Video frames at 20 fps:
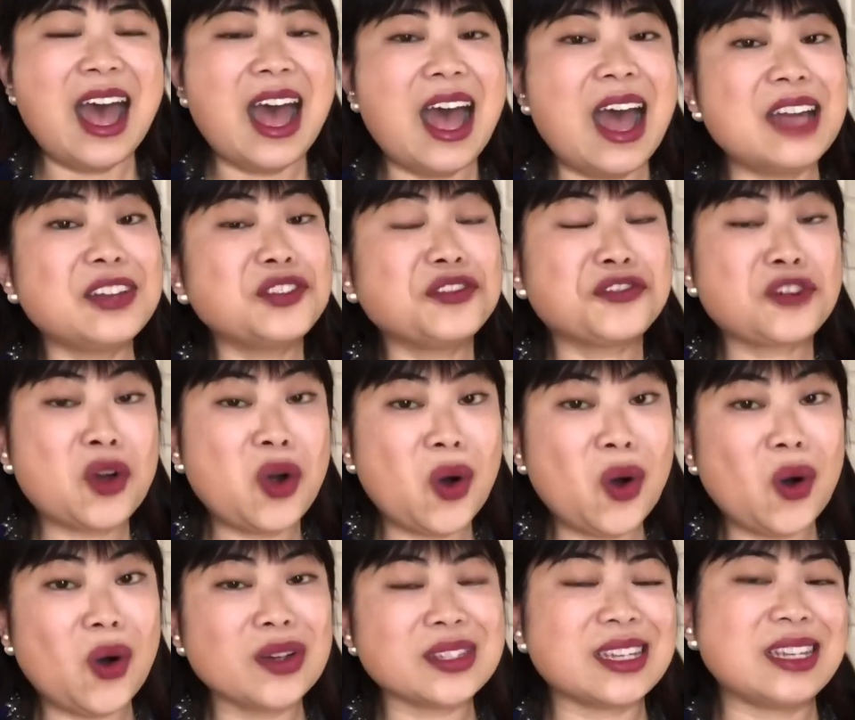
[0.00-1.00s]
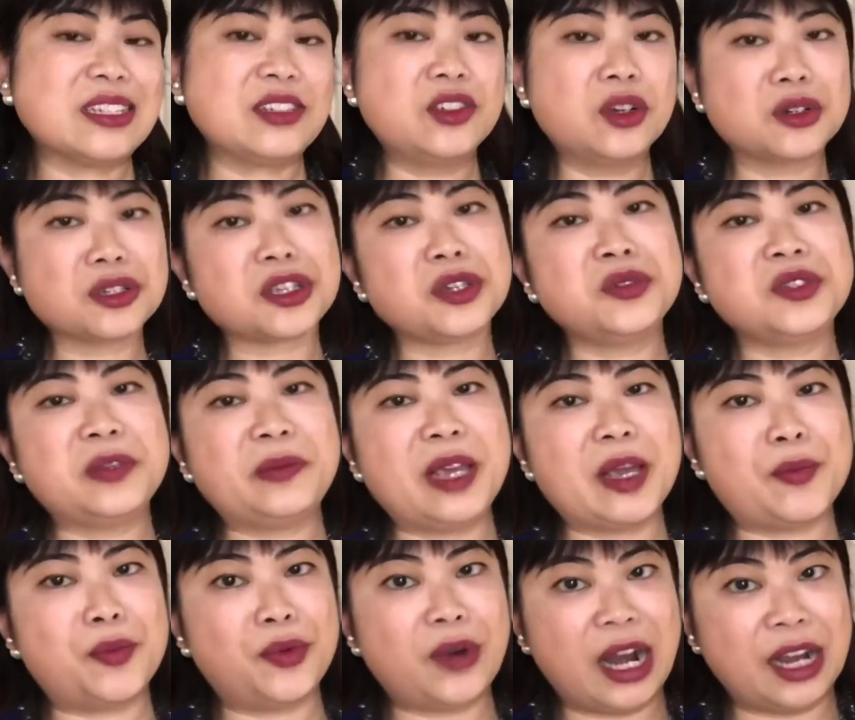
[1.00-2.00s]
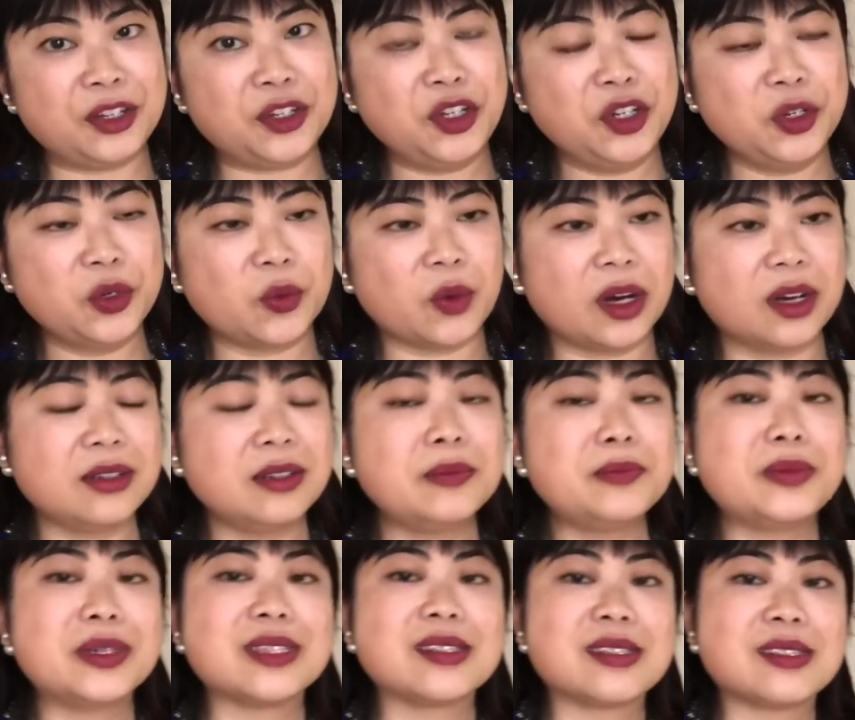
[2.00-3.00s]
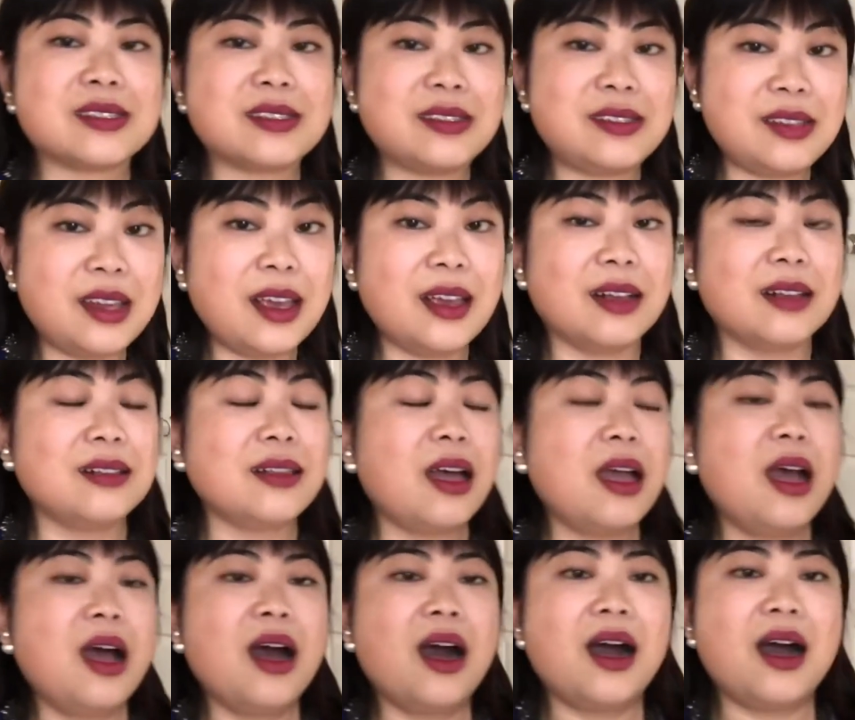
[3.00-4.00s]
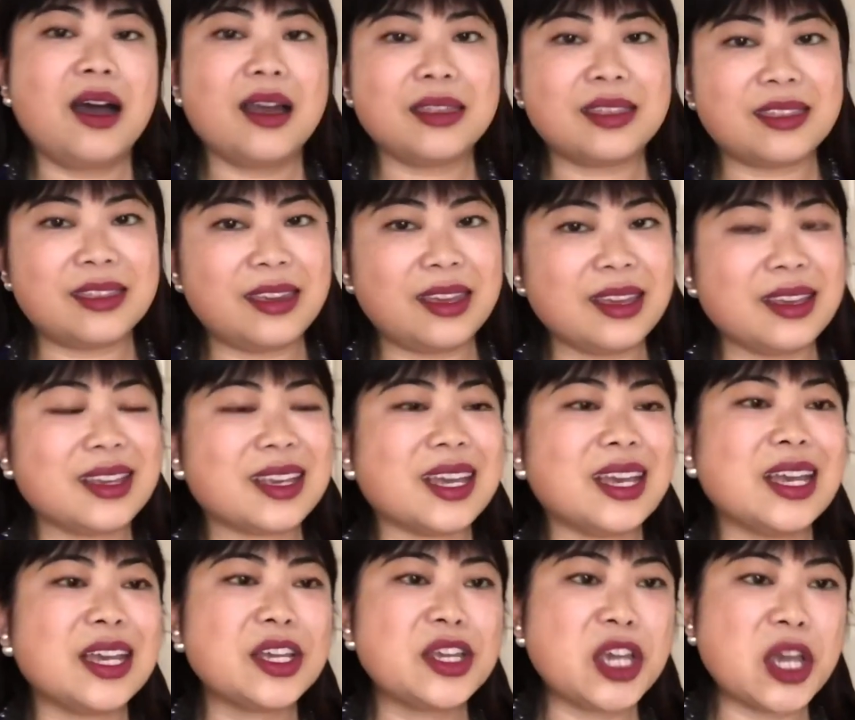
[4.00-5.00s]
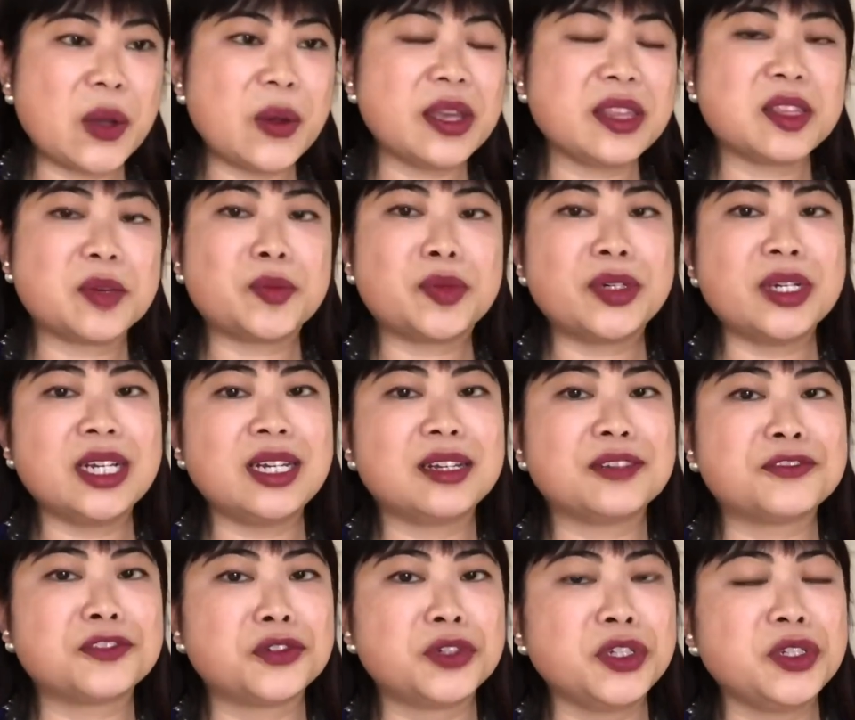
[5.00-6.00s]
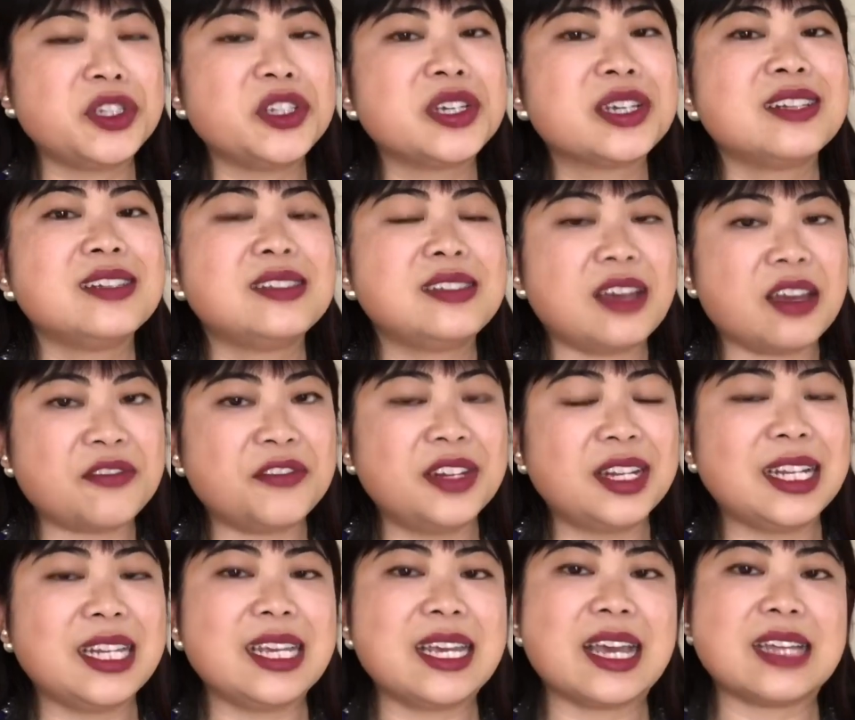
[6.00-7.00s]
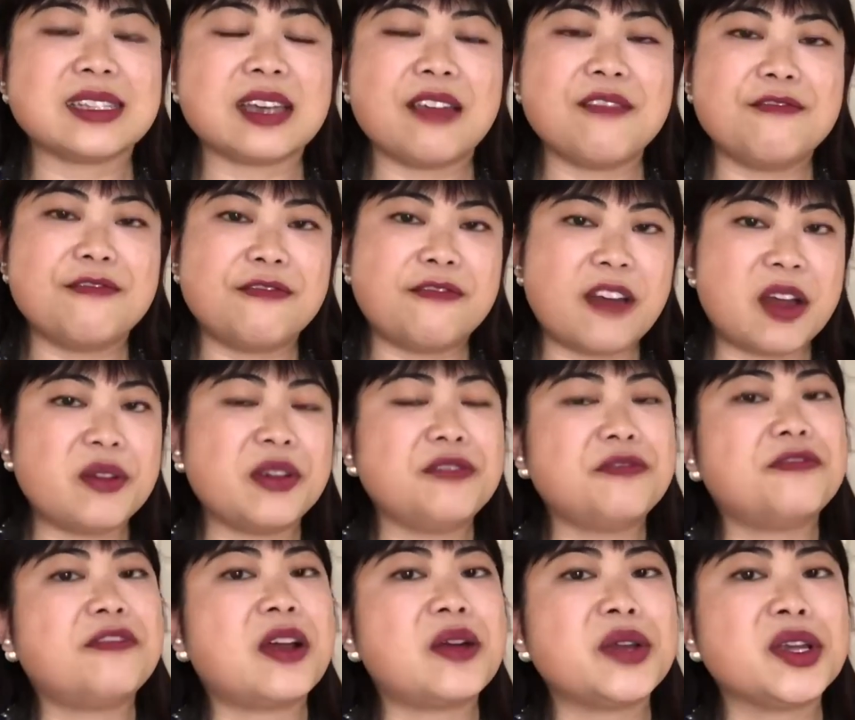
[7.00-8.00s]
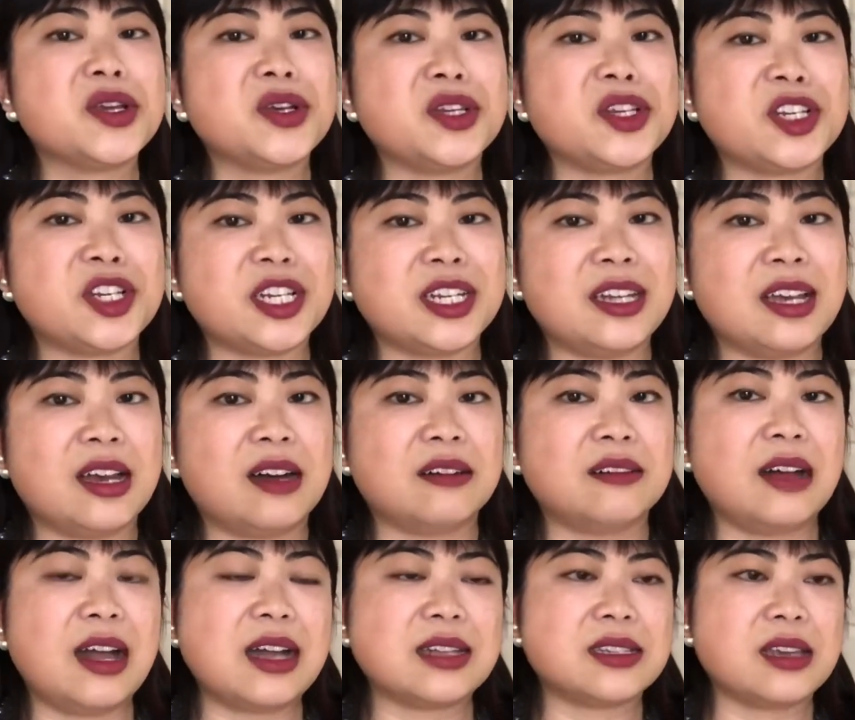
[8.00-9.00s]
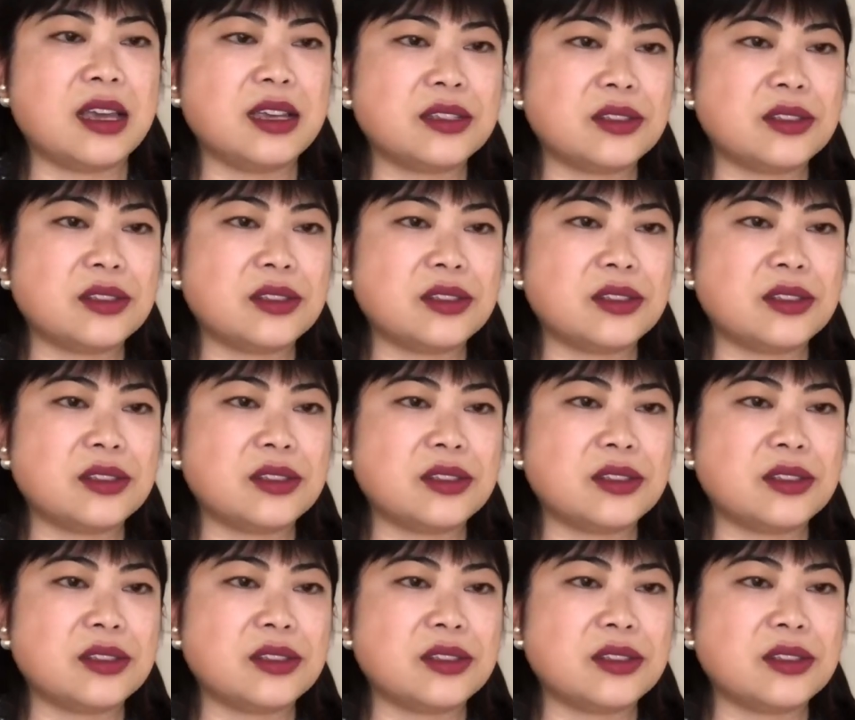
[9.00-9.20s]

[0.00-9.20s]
And of course, it's not going to be a brand new one, but still, I think going the pre-loved route, you can definitely get a very, very good Chanel at a